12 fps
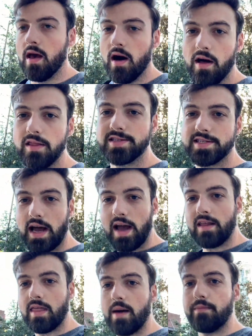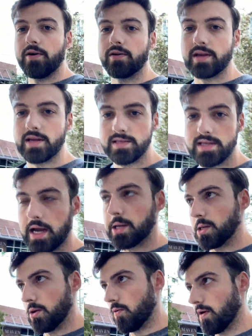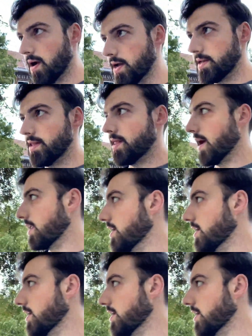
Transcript: On the side of that building is actually where I did that